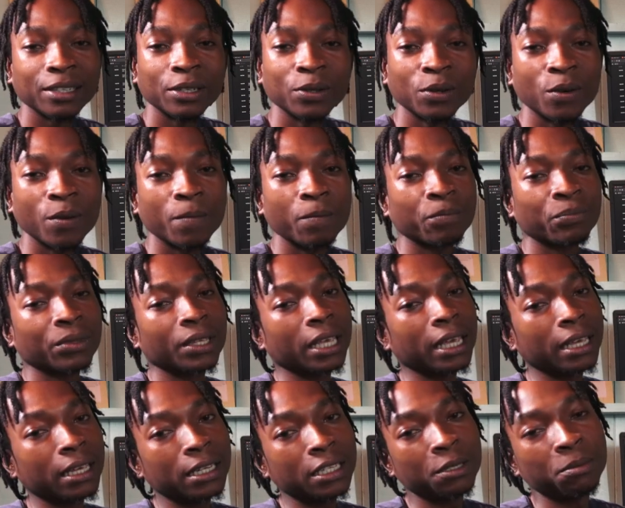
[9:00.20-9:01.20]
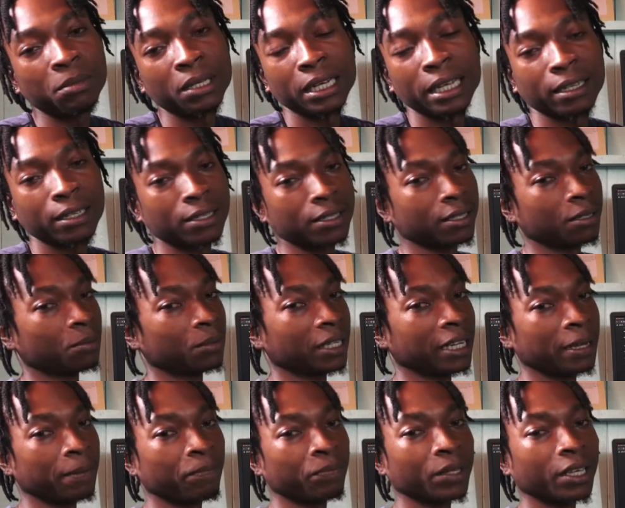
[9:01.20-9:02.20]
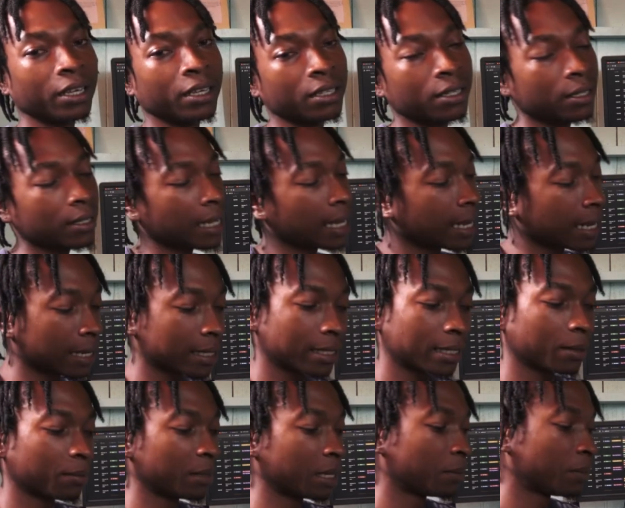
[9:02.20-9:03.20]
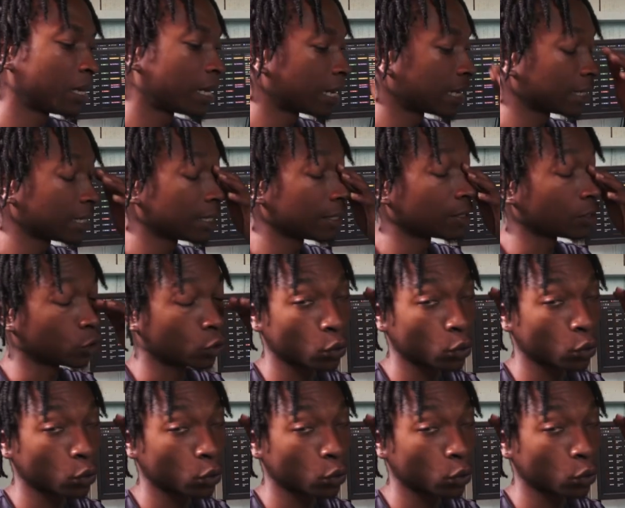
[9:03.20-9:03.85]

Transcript: do. It is be like this sometimes. You just gotta accept them losses.